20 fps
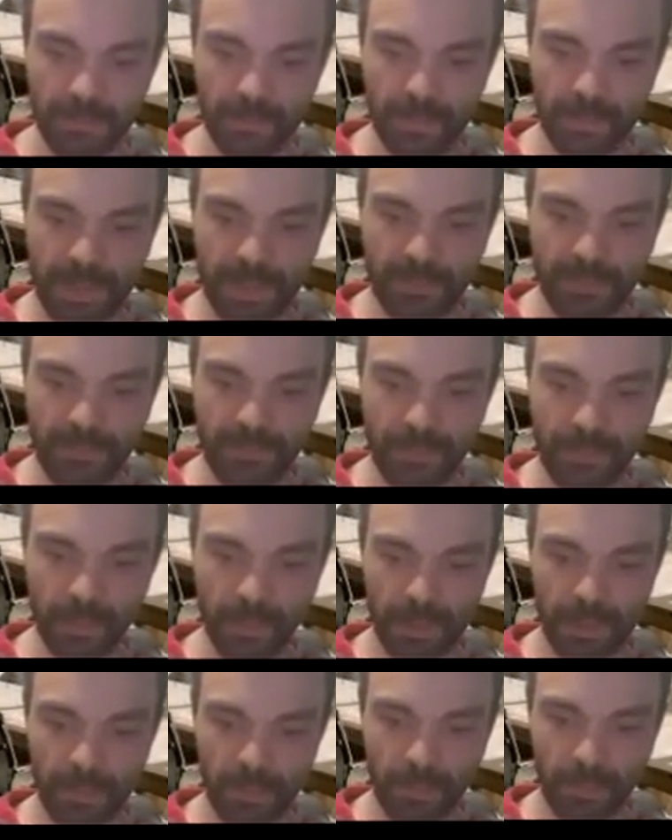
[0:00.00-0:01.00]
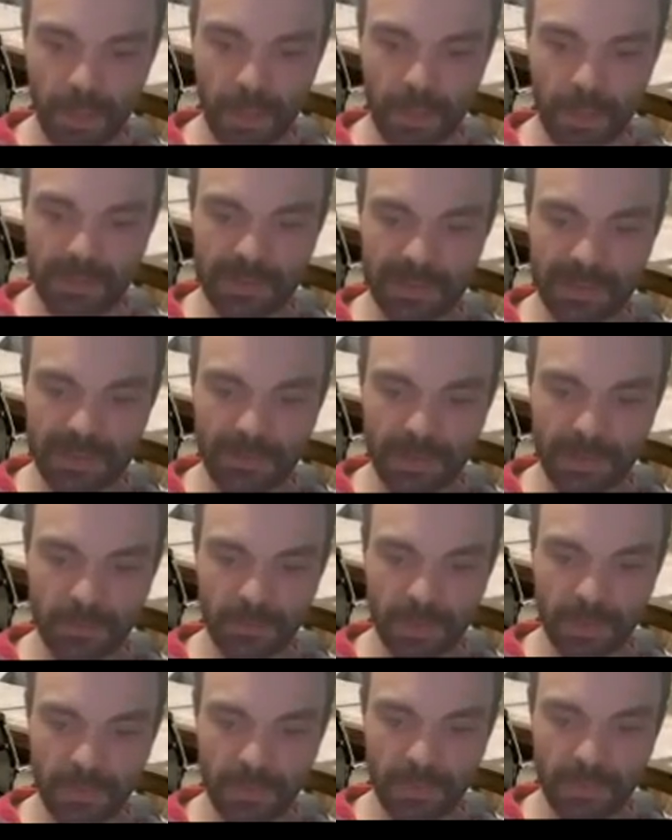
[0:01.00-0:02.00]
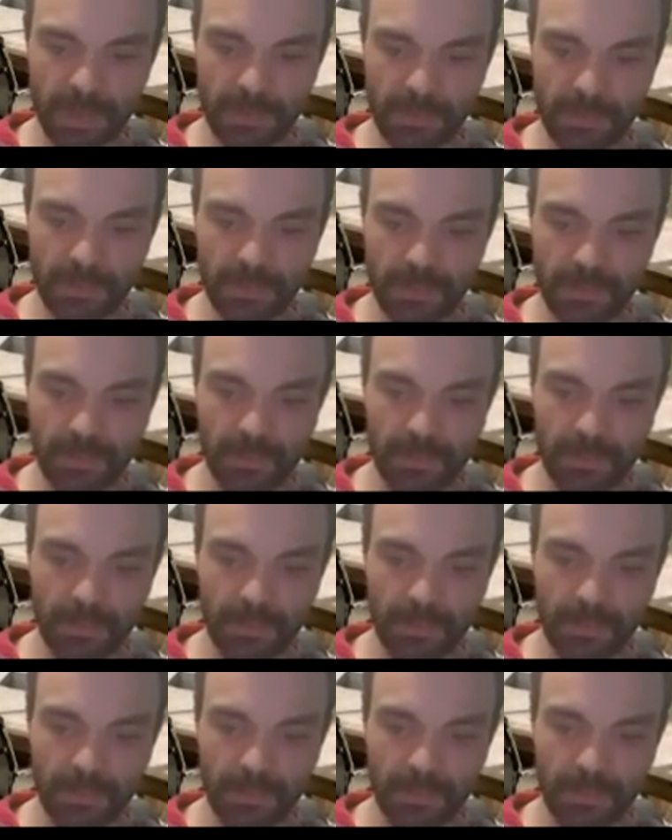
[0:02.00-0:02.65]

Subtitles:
we have multiple blocks, but one of them,